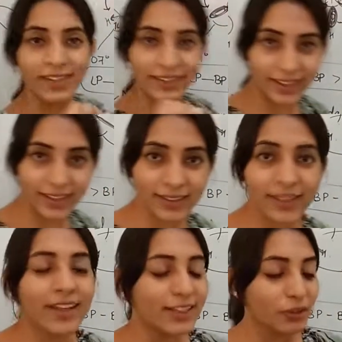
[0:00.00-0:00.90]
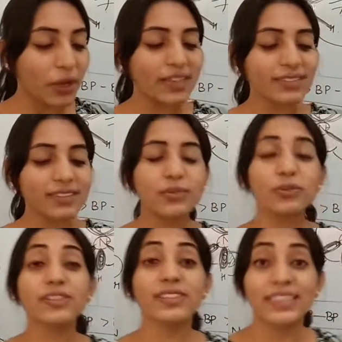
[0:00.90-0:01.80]
Done? So guys, this
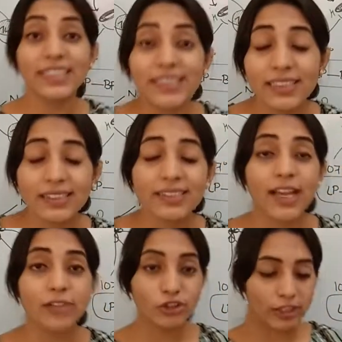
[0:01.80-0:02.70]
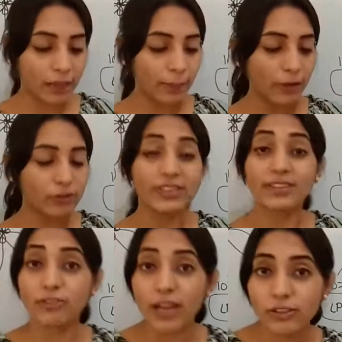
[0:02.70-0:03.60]
was the detailed discussion about the
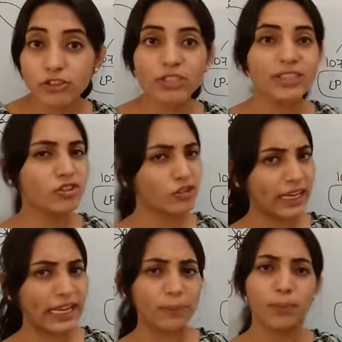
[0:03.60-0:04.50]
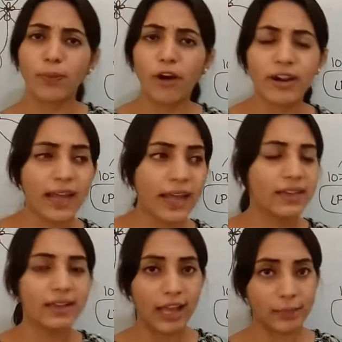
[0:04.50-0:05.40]
structure, shape, bond
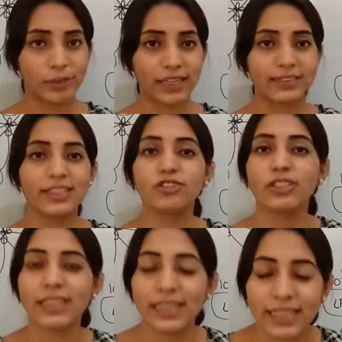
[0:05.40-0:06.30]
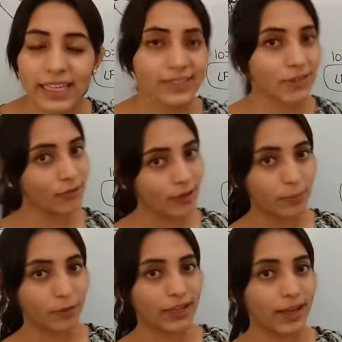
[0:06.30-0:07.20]
angle, hybridization in case of
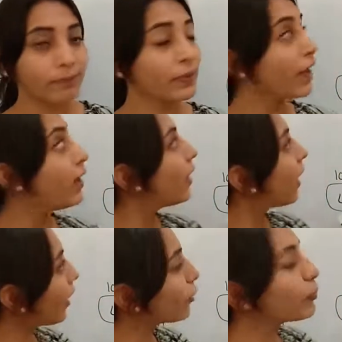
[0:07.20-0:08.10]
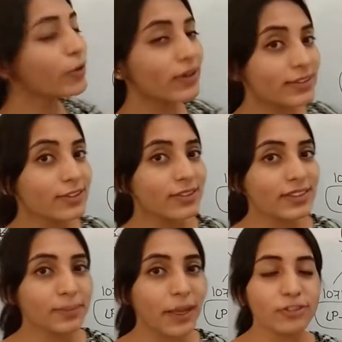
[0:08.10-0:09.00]
ammonia. I hope you understood this
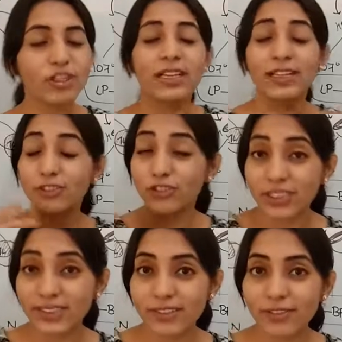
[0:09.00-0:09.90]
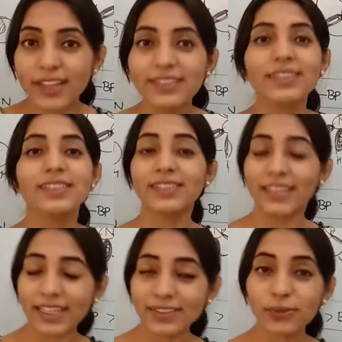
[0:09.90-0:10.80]
much. So just revise this.
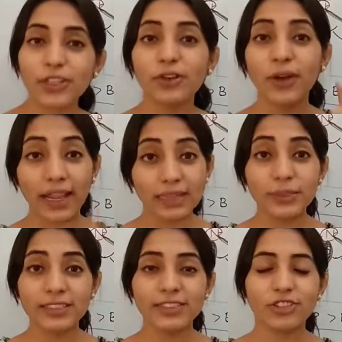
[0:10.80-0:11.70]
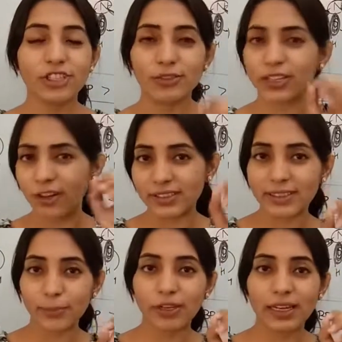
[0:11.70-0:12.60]
Next video, I'll be teaching you the
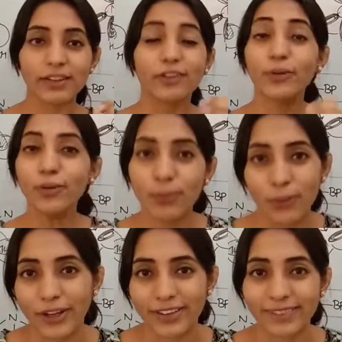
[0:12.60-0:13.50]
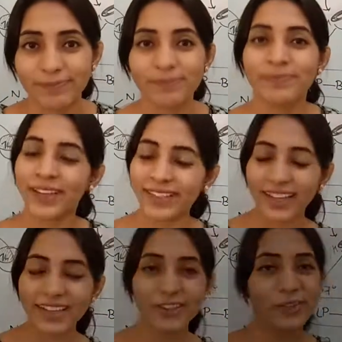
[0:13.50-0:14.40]
concept related to water. Thank you.